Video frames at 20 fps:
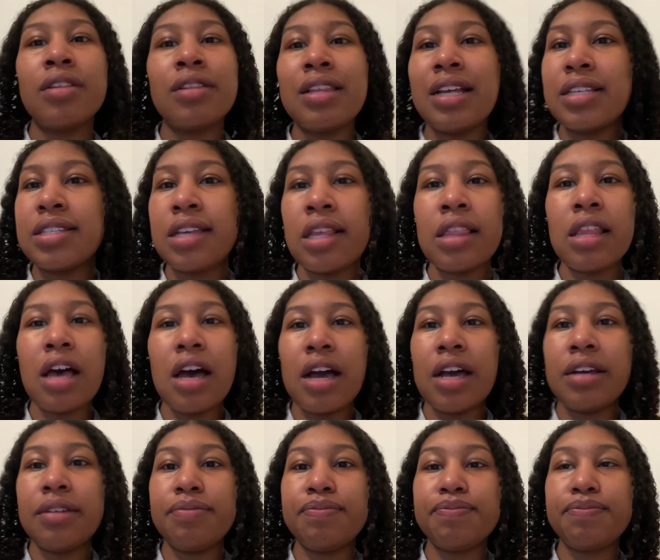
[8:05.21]
That's a
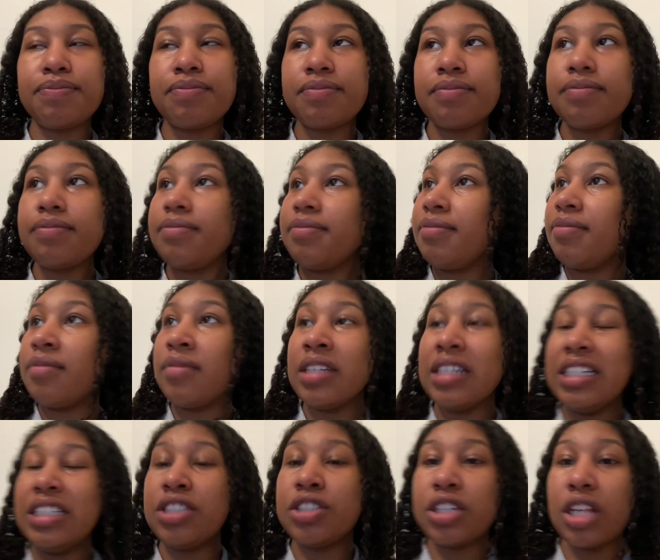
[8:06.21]
lot.
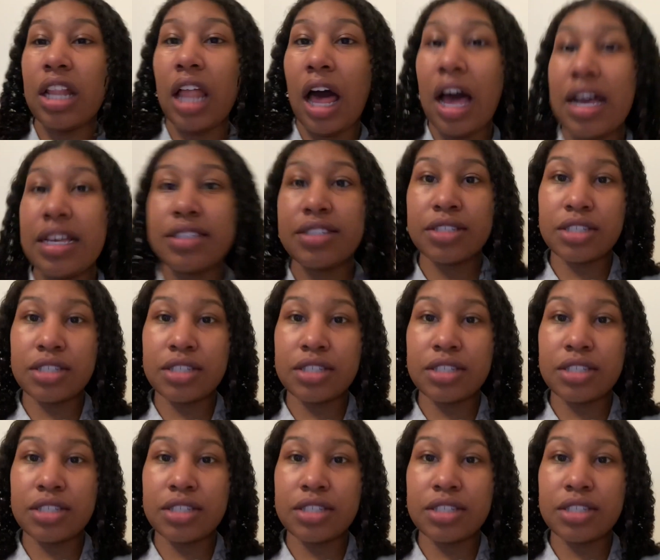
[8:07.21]
It's a lot.